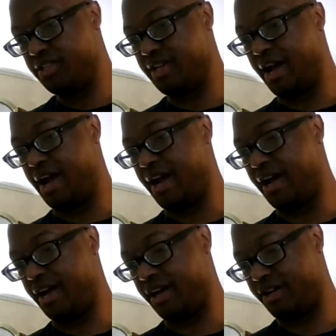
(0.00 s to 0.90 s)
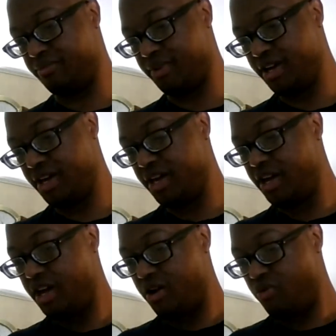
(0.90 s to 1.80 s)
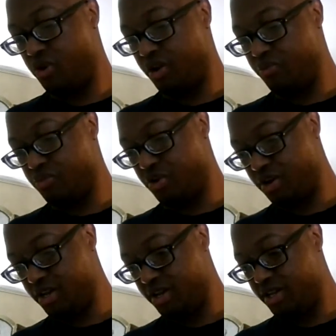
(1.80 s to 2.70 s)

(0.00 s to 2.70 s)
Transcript: time. One more